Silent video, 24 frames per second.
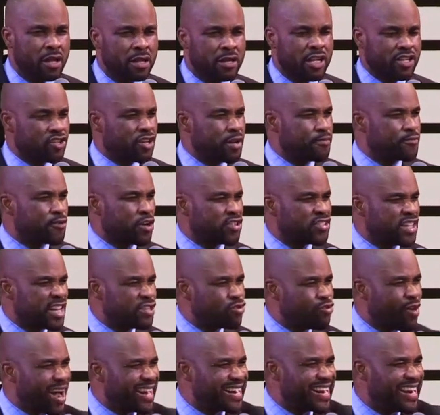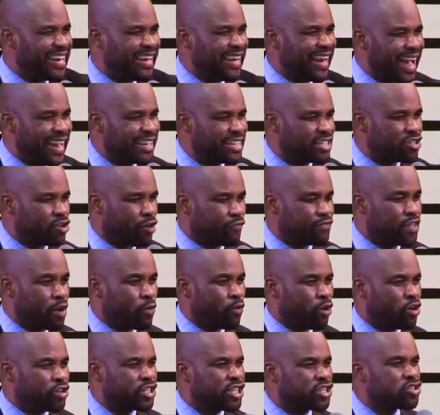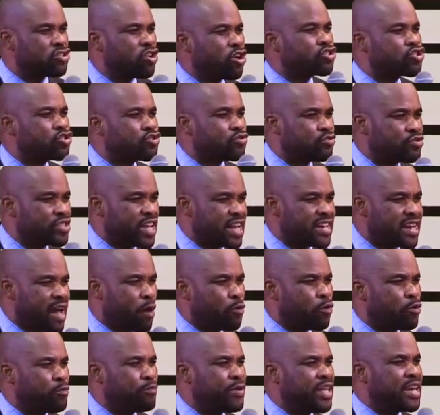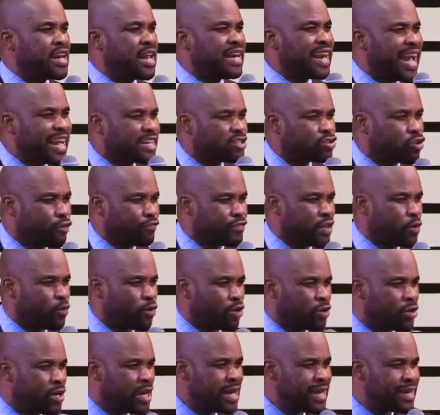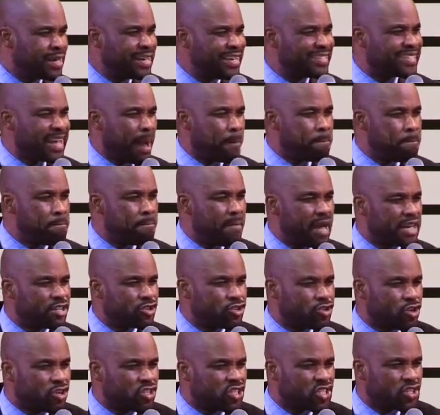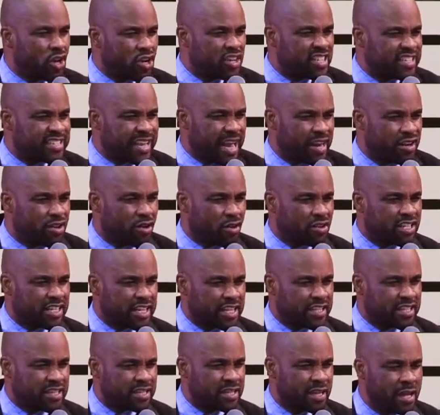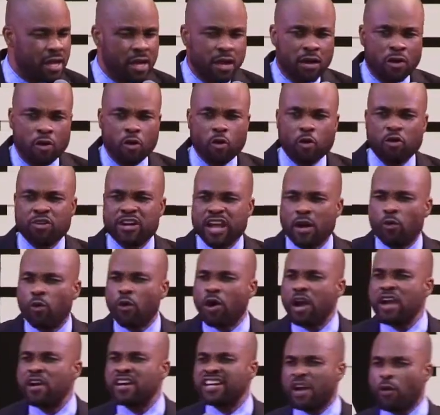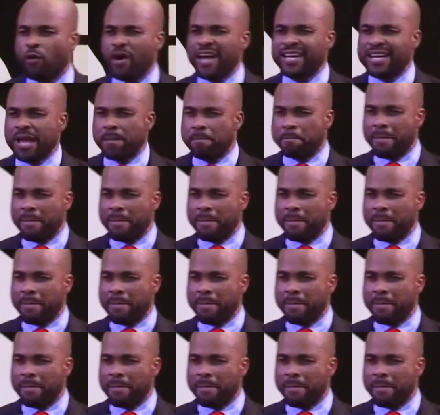The scripture says you are the light of the world. It's not children that will be the light of the world. These are mature sons and daughters who, the way, the way they